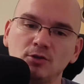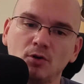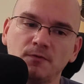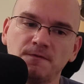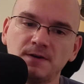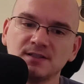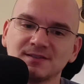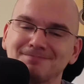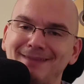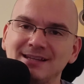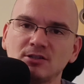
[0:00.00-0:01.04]
And your
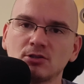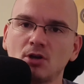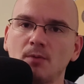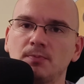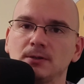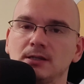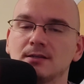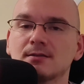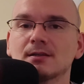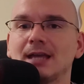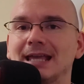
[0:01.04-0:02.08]
first main stop
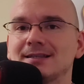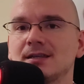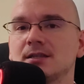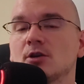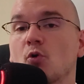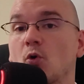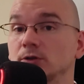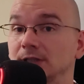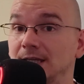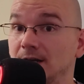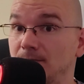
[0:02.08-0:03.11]
is a city
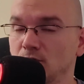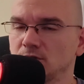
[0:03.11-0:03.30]
called